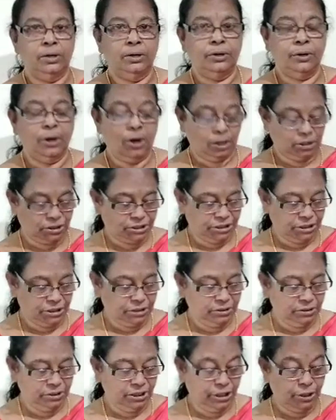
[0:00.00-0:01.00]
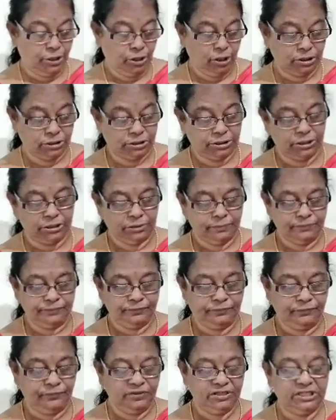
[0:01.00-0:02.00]
Doctor. The doctor.
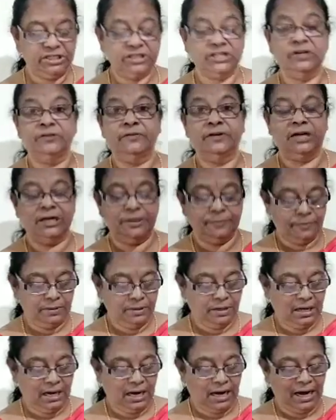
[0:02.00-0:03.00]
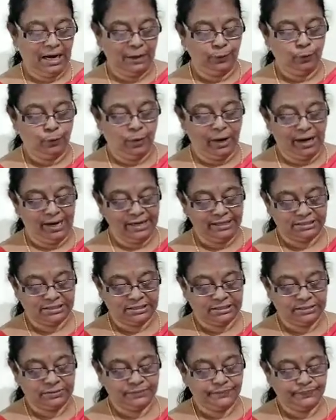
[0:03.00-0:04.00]
Which is the verb?
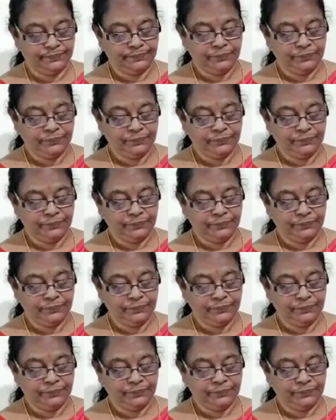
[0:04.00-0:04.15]
Advise.